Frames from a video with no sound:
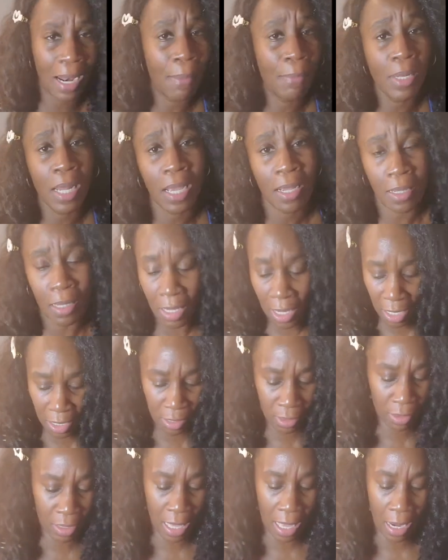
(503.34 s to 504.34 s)
I'm not gonna
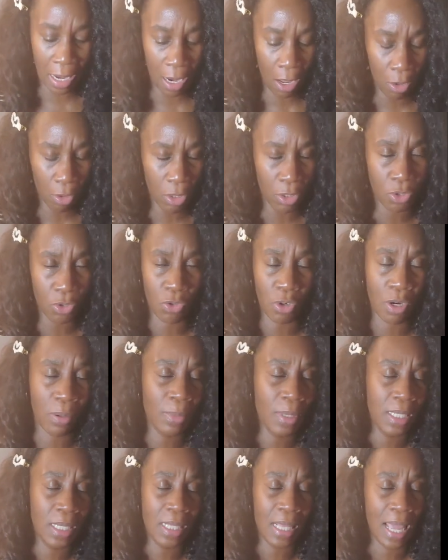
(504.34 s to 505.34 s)
edit that out because
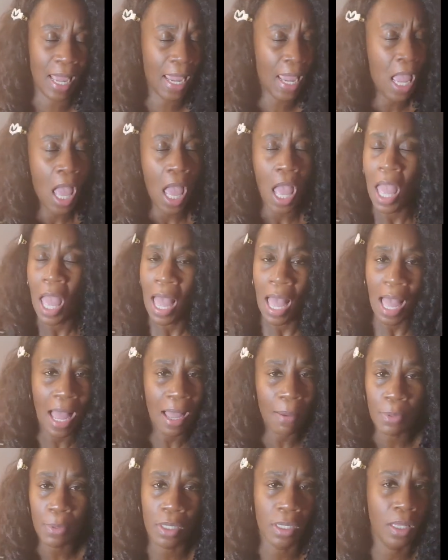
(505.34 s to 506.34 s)
normally, like,
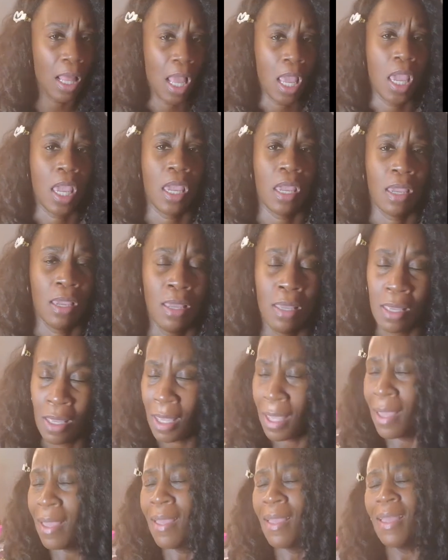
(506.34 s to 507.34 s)
I be like
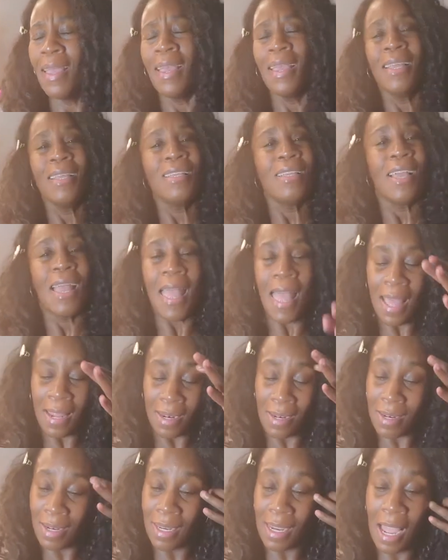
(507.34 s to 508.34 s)

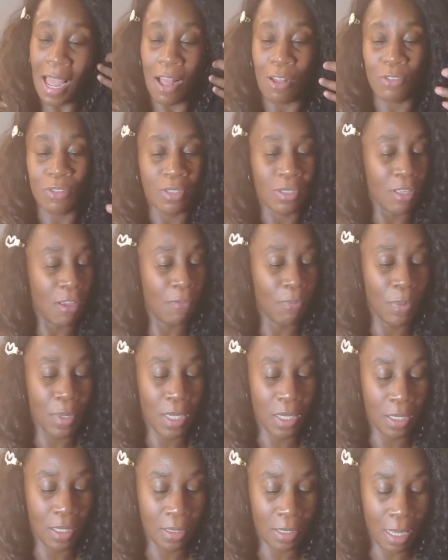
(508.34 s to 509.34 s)
editing out stuff
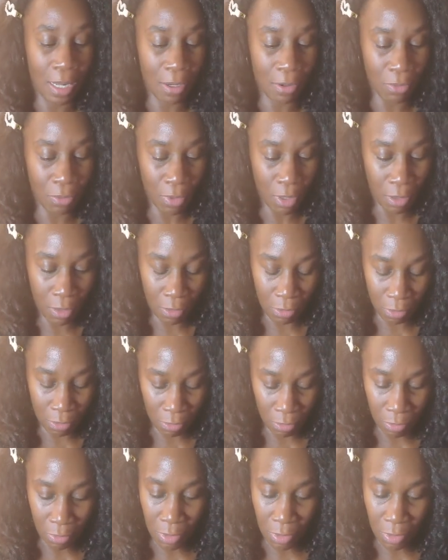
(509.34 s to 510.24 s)
because I don't know.